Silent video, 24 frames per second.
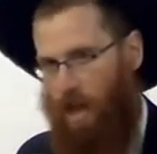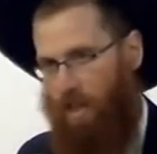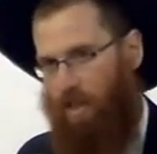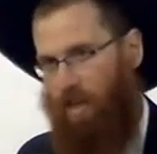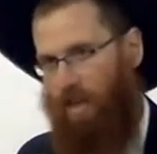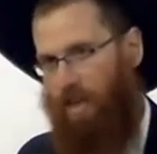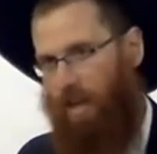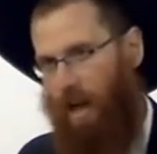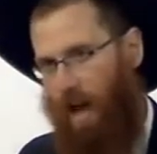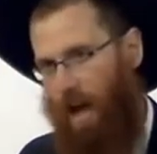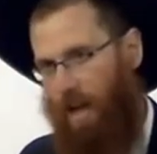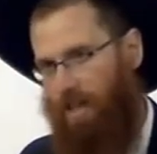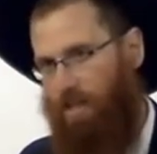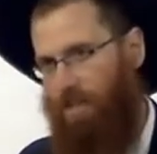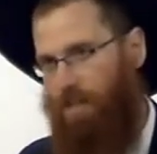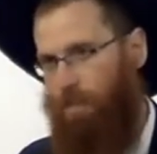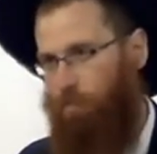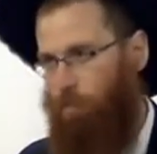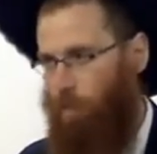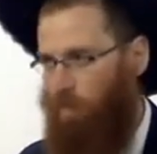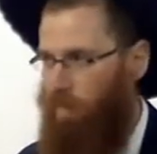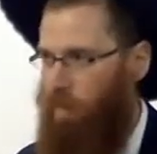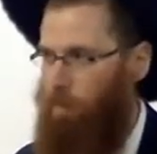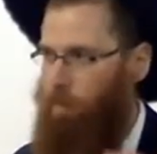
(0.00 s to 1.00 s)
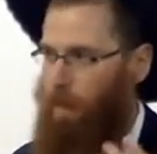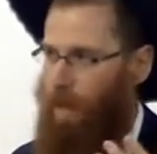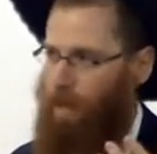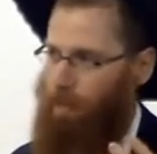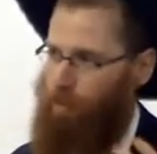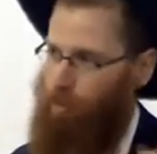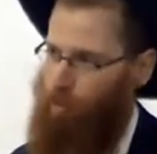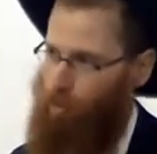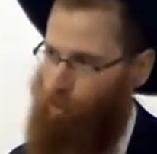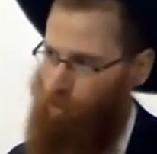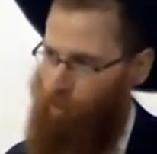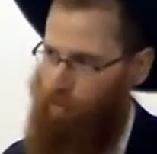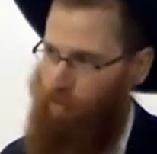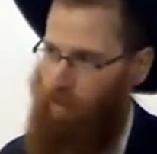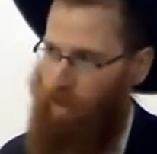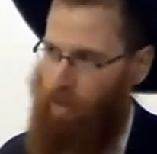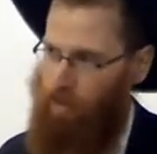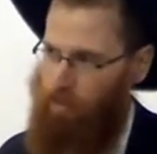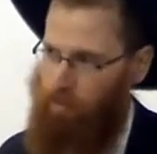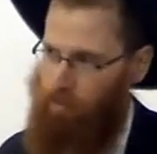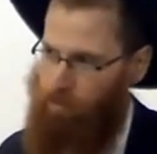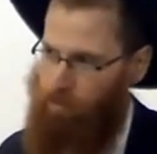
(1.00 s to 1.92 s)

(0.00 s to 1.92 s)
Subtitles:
the concept of a Baal Tshuva.